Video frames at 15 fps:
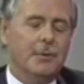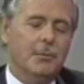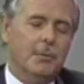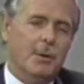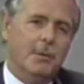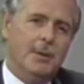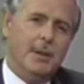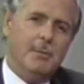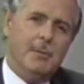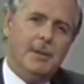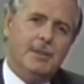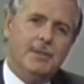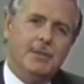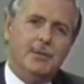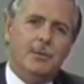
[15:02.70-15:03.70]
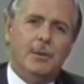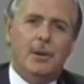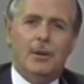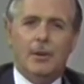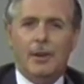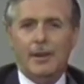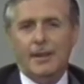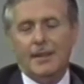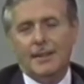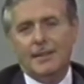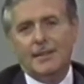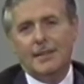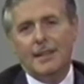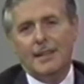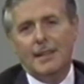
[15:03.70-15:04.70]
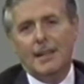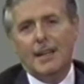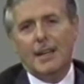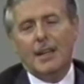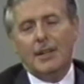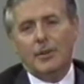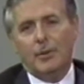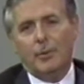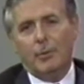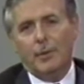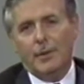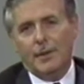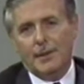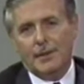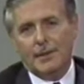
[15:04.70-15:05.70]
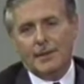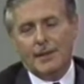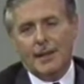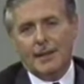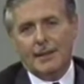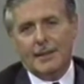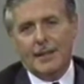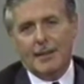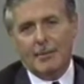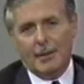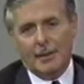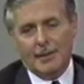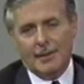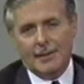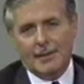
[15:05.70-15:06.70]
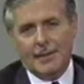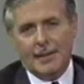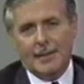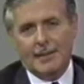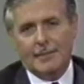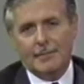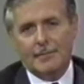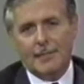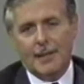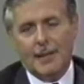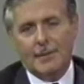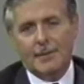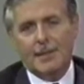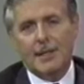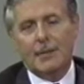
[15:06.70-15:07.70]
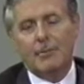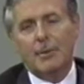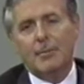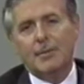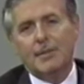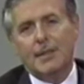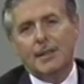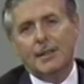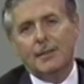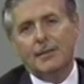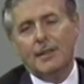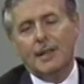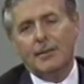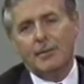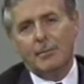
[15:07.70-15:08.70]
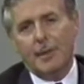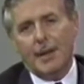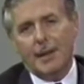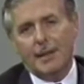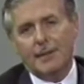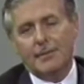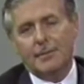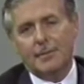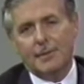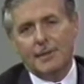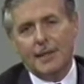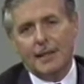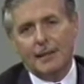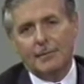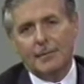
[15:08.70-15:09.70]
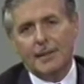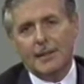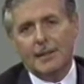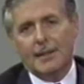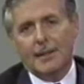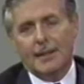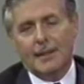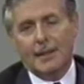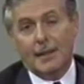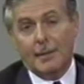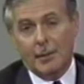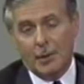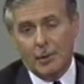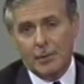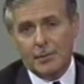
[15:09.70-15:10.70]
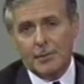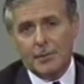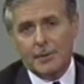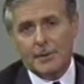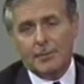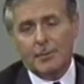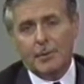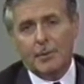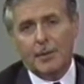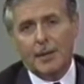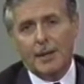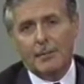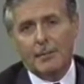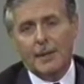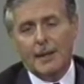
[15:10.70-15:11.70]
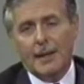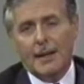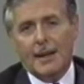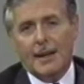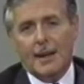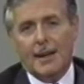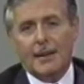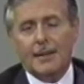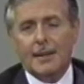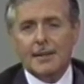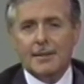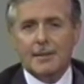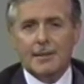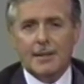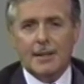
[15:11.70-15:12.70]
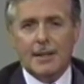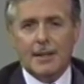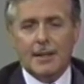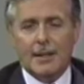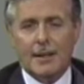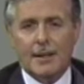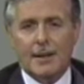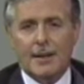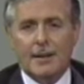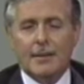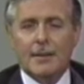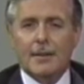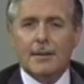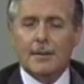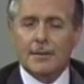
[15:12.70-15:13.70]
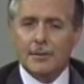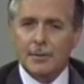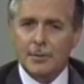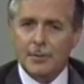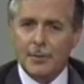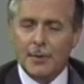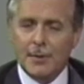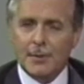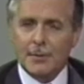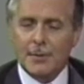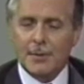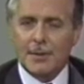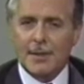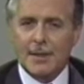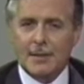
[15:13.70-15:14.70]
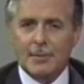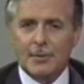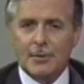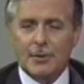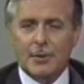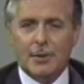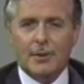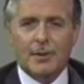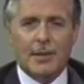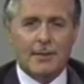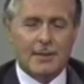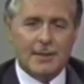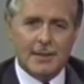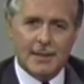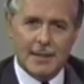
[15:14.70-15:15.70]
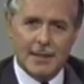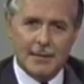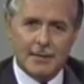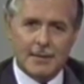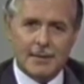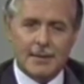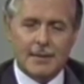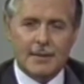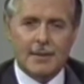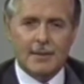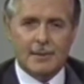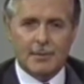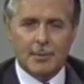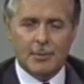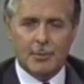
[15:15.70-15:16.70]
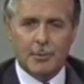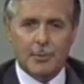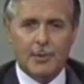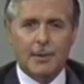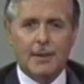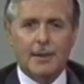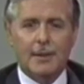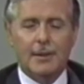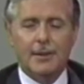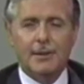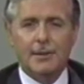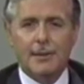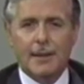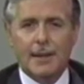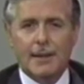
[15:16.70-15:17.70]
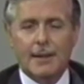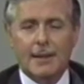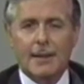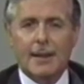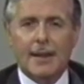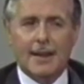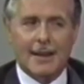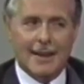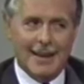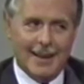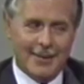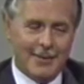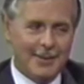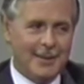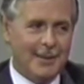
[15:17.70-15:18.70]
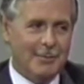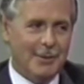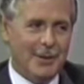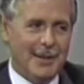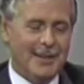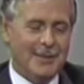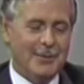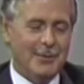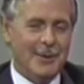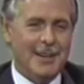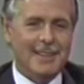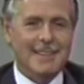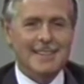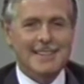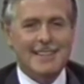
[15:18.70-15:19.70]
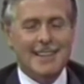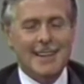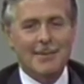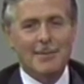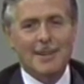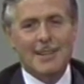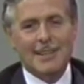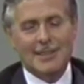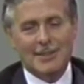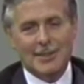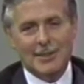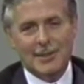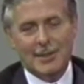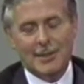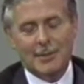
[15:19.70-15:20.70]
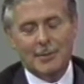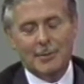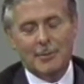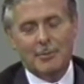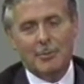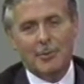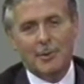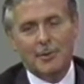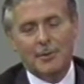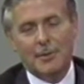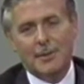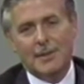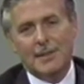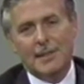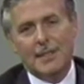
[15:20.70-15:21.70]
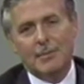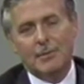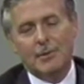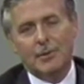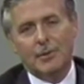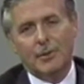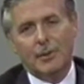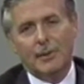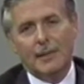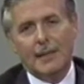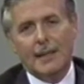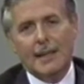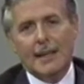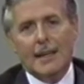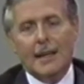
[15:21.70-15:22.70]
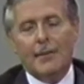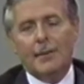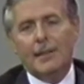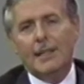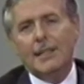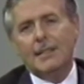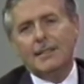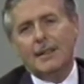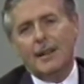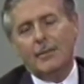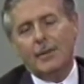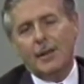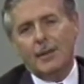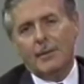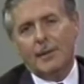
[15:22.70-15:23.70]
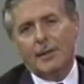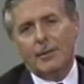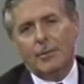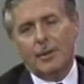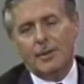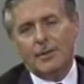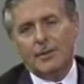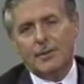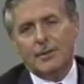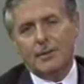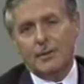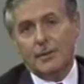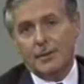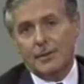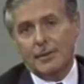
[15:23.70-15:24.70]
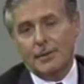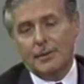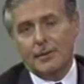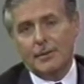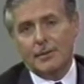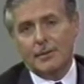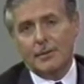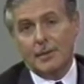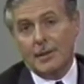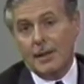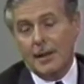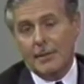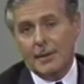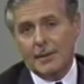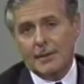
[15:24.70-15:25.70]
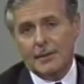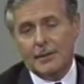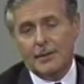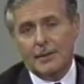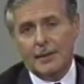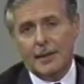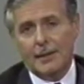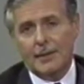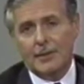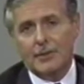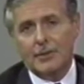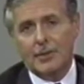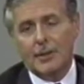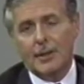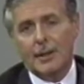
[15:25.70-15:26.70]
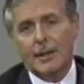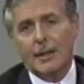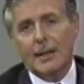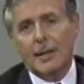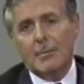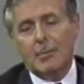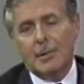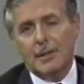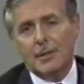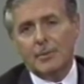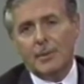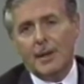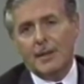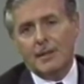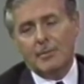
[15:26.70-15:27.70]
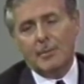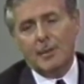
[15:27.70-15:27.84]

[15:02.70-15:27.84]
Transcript: a moment and mention to our audience that you're with us on Capital Insight. I'm State Representative Kevin Mannix from Salem, and I'm the host for this program. Our guests today are two folks from the Statesman Journal, David Steeves, he's a reporter, and also Annie Athon, I pronounced it right this time. She's also a reporter for the Statesman Journal. If at any time you have any questions or concerns or comments that you'd like to share, please write to